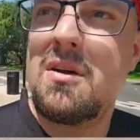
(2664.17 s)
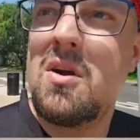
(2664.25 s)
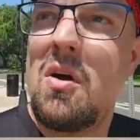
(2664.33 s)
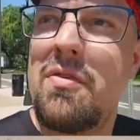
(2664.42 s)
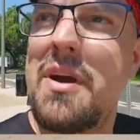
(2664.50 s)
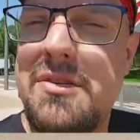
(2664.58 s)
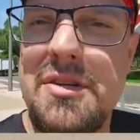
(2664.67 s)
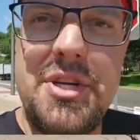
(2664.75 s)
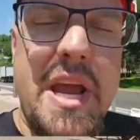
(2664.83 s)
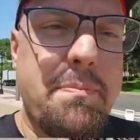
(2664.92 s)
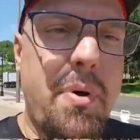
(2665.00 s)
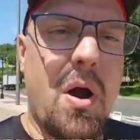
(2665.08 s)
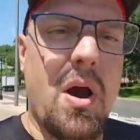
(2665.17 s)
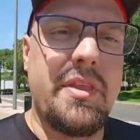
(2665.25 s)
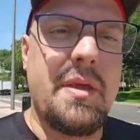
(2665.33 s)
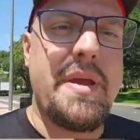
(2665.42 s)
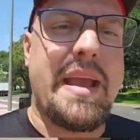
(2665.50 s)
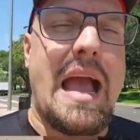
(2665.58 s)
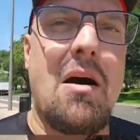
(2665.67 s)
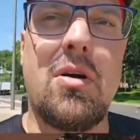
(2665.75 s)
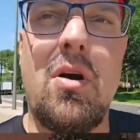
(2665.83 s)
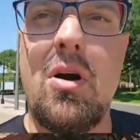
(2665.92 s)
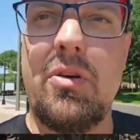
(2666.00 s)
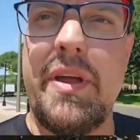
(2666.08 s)
Over here it's a shake bar. They make
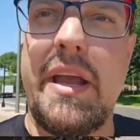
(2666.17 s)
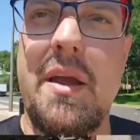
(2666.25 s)
alcoholic